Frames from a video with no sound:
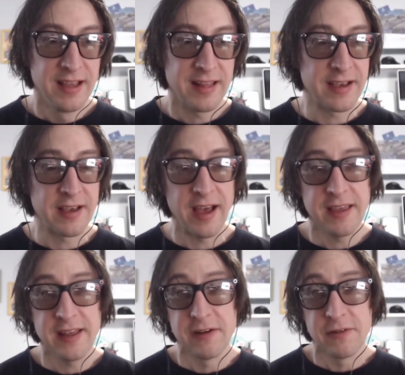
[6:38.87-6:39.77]
like
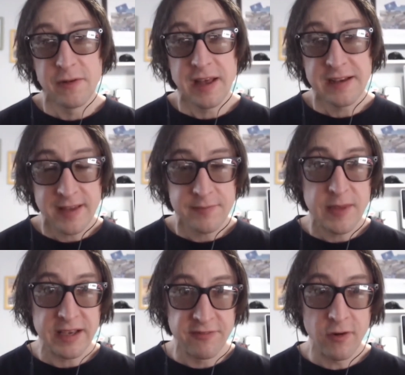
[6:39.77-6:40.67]
you know, except to
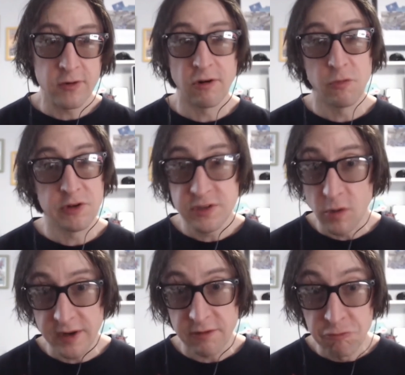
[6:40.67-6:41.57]
make a phone call, which
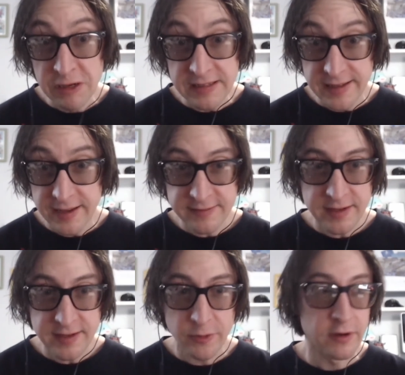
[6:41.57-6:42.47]
nobody really does
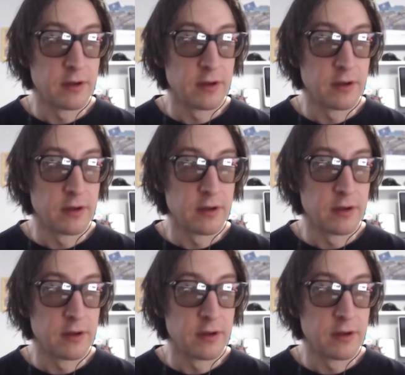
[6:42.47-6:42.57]
anymore.